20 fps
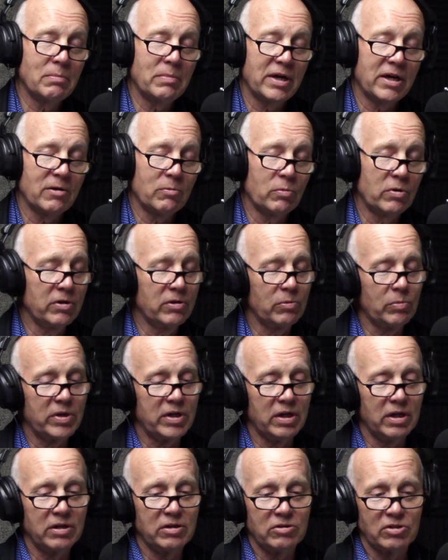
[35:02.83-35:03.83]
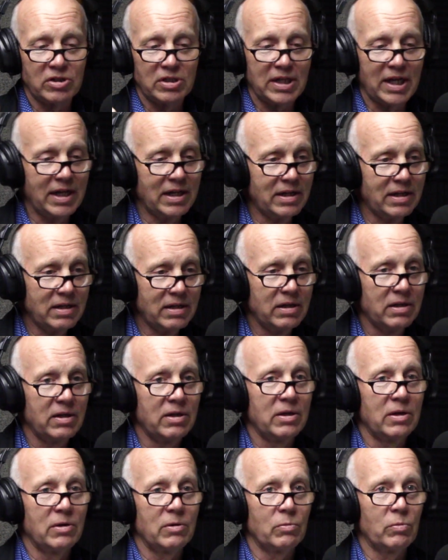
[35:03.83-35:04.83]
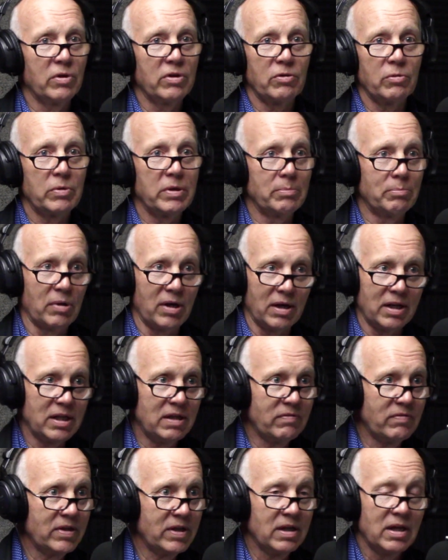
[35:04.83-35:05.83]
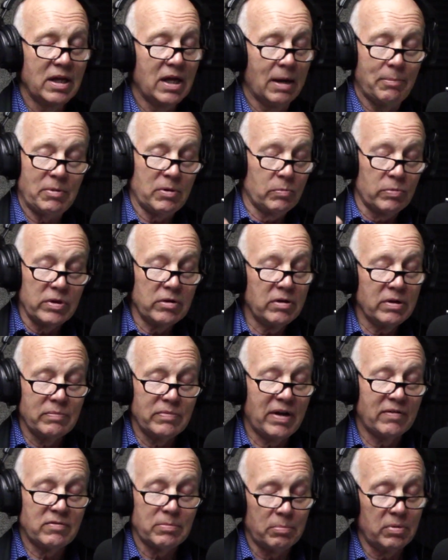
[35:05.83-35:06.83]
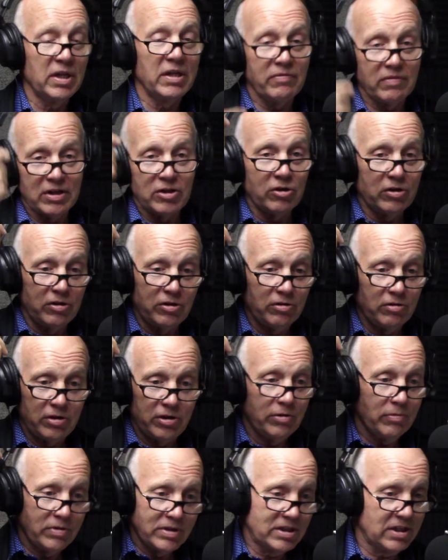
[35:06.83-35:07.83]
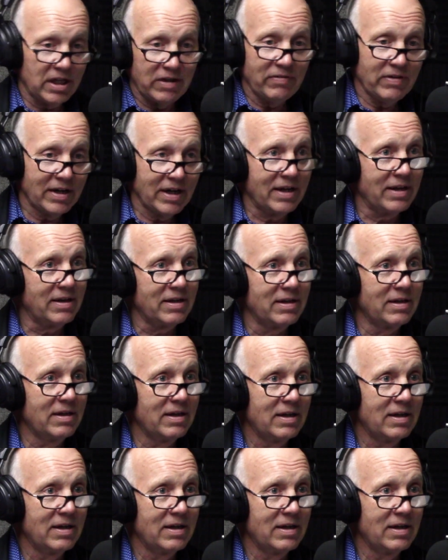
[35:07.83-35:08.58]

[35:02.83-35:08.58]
matter whether we understand it, whether we believe it. I mean, we don't even have to believe it. You're receiving it.